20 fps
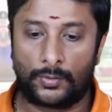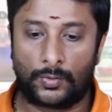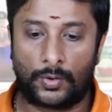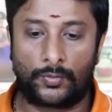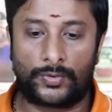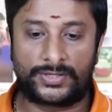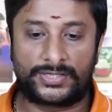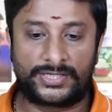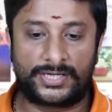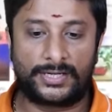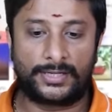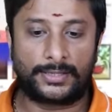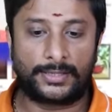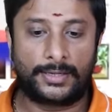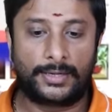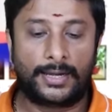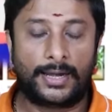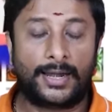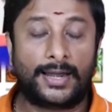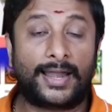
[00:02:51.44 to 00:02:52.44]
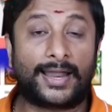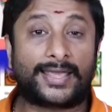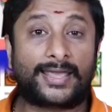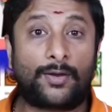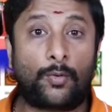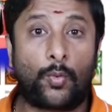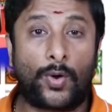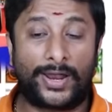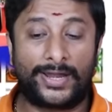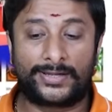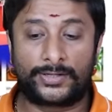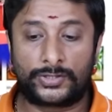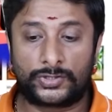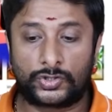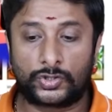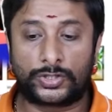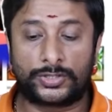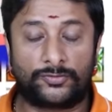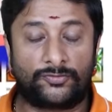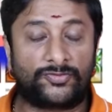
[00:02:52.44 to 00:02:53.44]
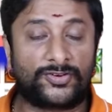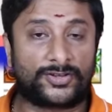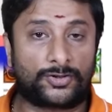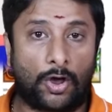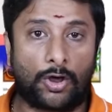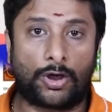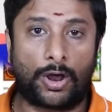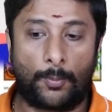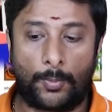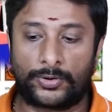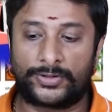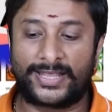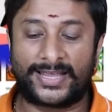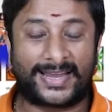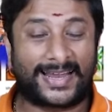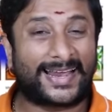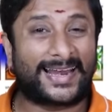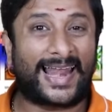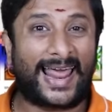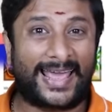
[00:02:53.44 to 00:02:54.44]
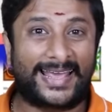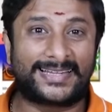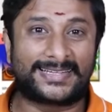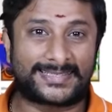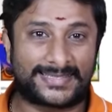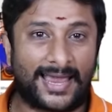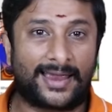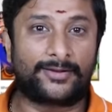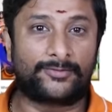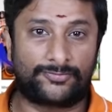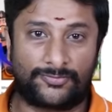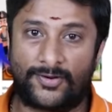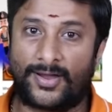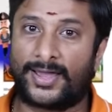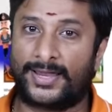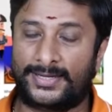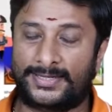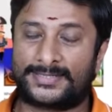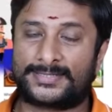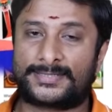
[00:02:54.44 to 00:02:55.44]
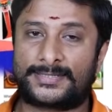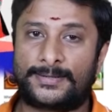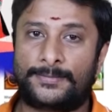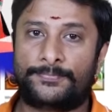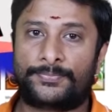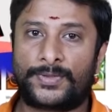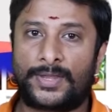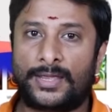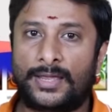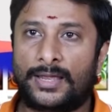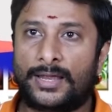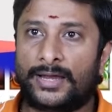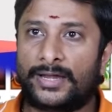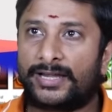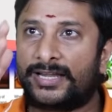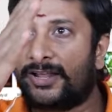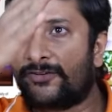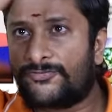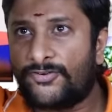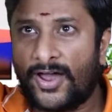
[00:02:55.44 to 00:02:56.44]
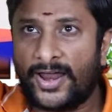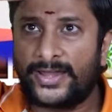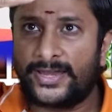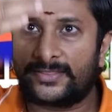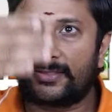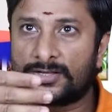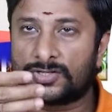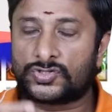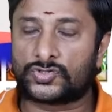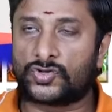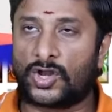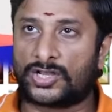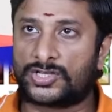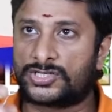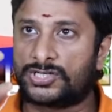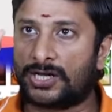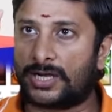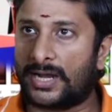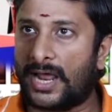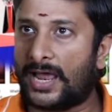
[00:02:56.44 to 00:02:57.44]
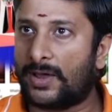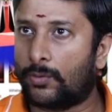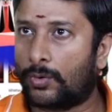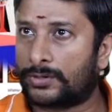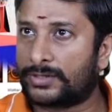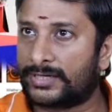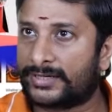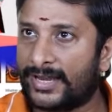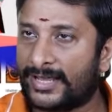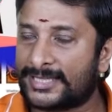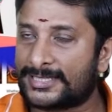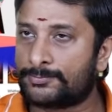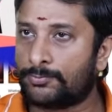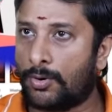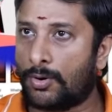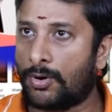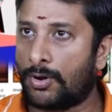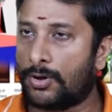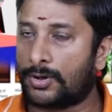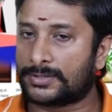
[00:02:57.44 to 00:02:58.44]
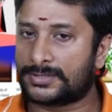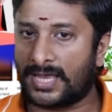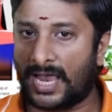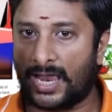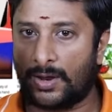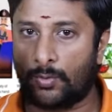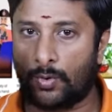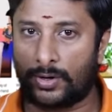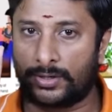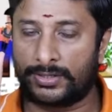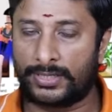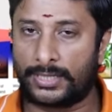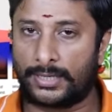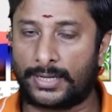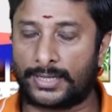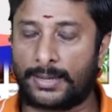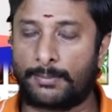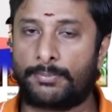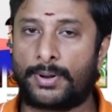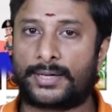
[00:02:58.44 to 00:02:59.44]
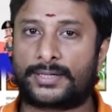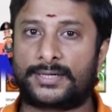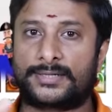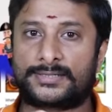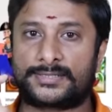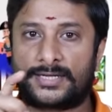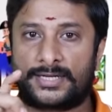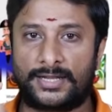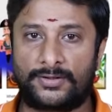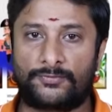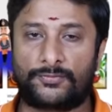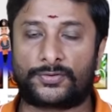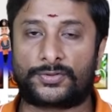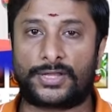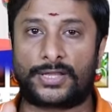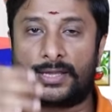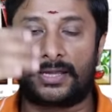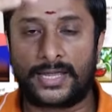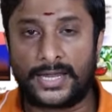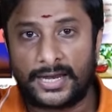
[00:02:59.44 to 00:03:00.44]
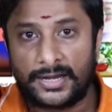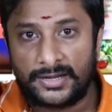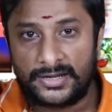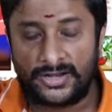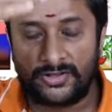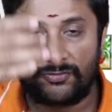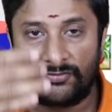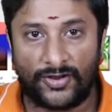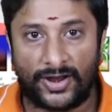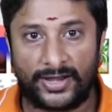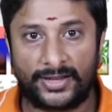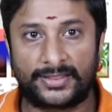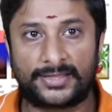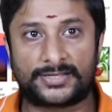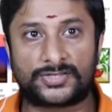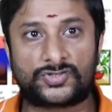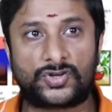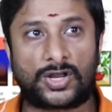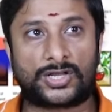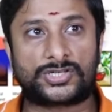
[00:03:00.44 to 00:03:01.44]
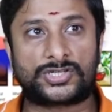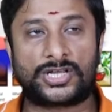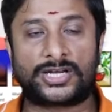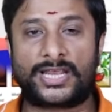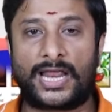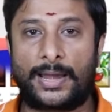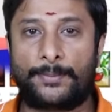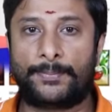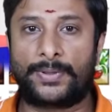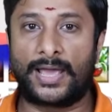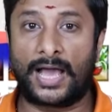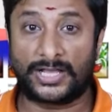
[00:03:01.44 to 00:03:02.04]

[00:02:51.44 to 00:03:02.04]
Over here, like if we talk about the client side files, defining the structure, I want the text box, I want the buttons and everything. Defining the structure can be